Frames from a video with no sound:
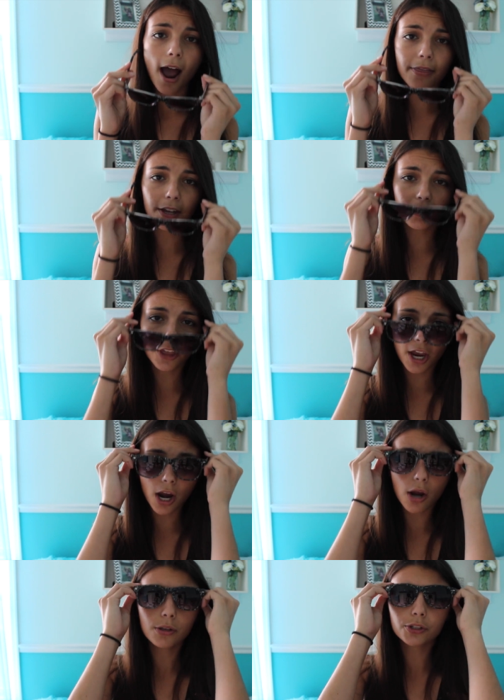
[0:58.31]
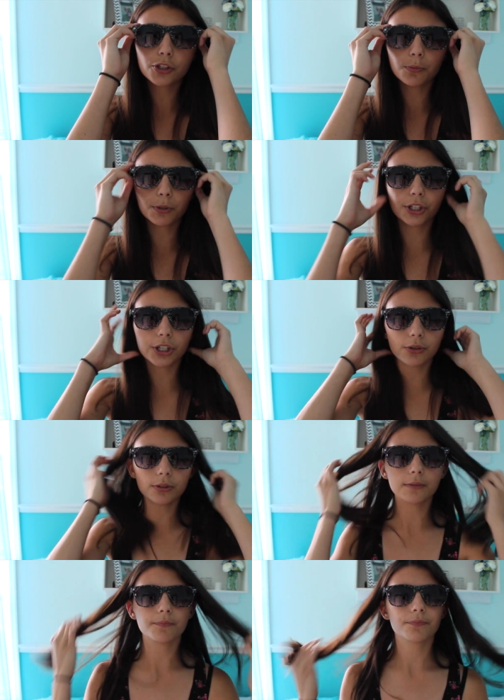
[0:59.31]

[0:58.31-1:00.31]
I think they're super cute.